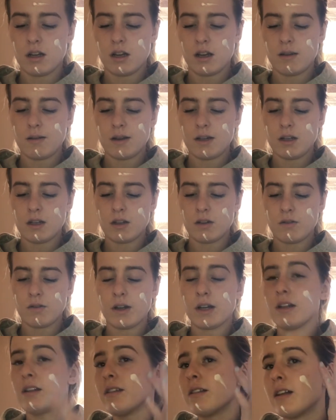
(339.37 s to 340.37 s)
I mean, you should
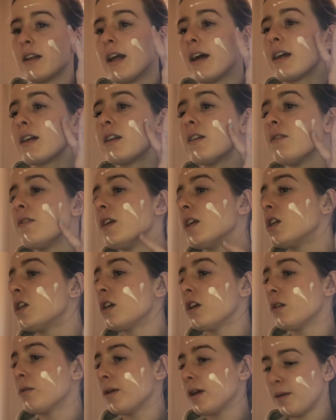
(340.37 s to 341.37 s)
really selectively
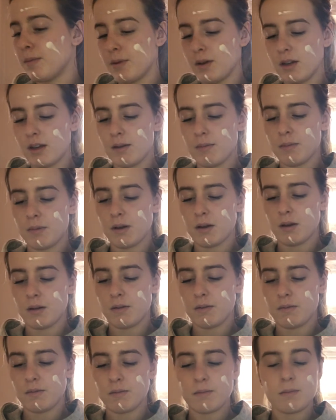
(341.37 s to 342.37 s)
choose where you put it, but